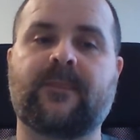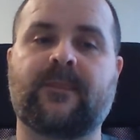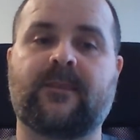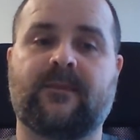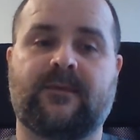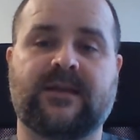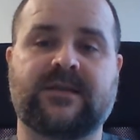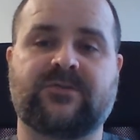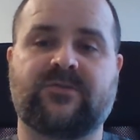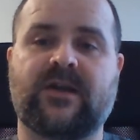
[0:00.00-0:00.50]

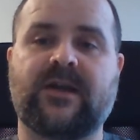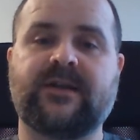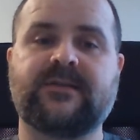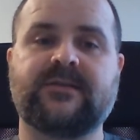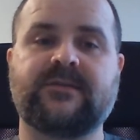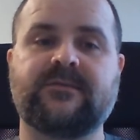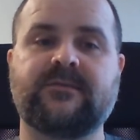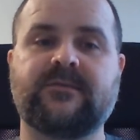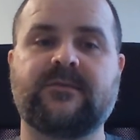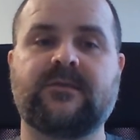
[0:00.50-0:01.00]
That's
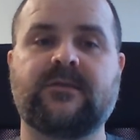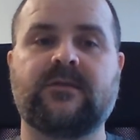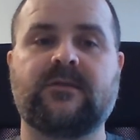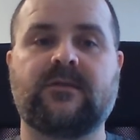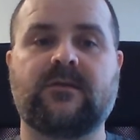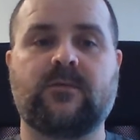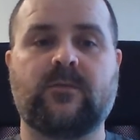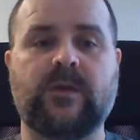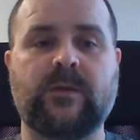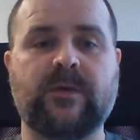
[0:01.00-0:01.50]
right,
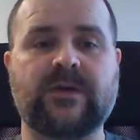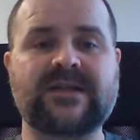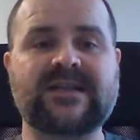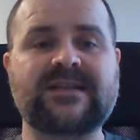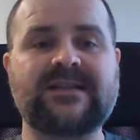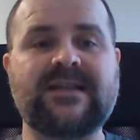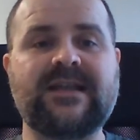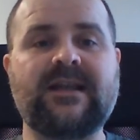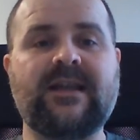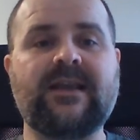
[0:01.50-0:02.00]
we were
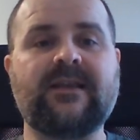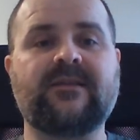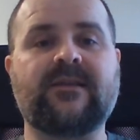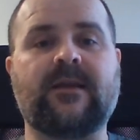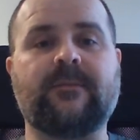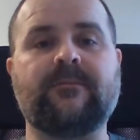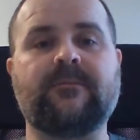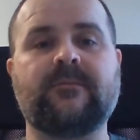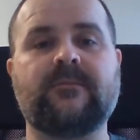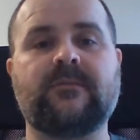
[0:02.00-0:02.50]
stealing
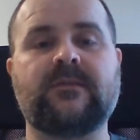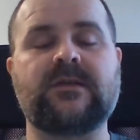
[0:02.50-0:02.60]
them,